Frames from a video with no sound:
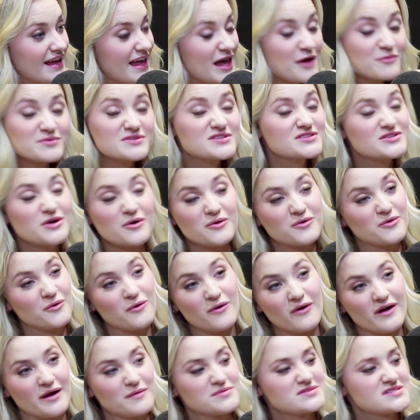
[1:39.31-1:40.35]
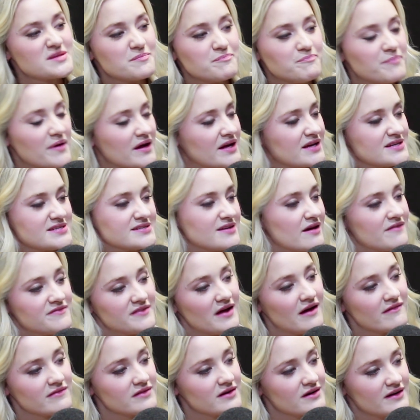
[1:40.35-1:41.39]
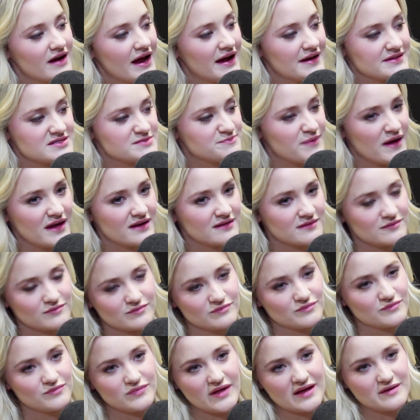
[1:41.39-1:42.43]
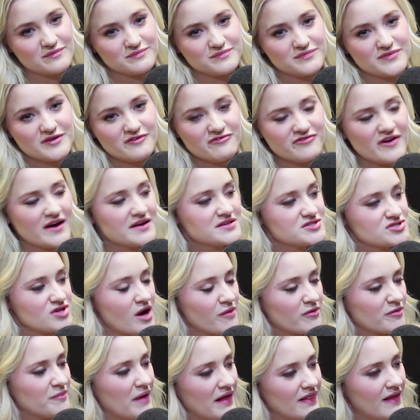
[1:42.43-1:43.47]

though. It was so cool. It was the biggest gift ever, and it's been, like, the funnest job of my